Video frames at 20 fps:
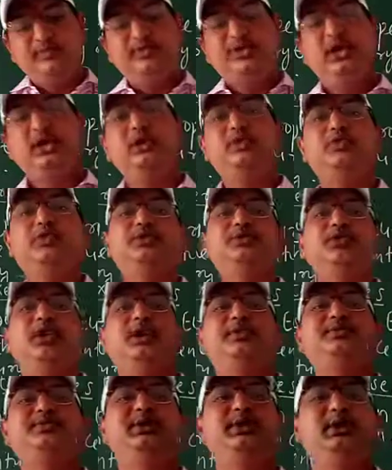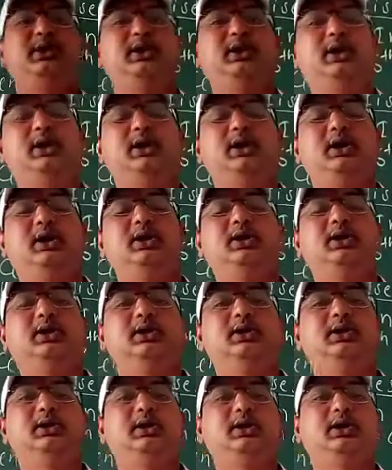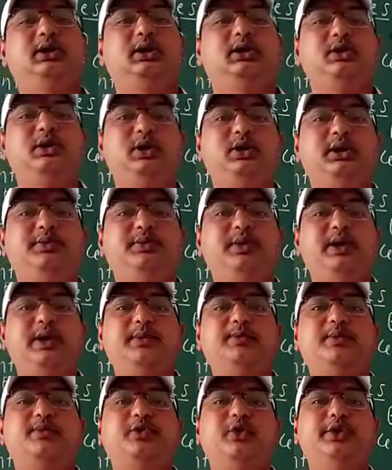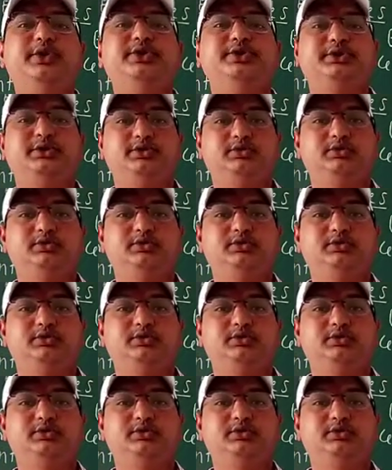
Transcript: thing which we have seen in the different type of coins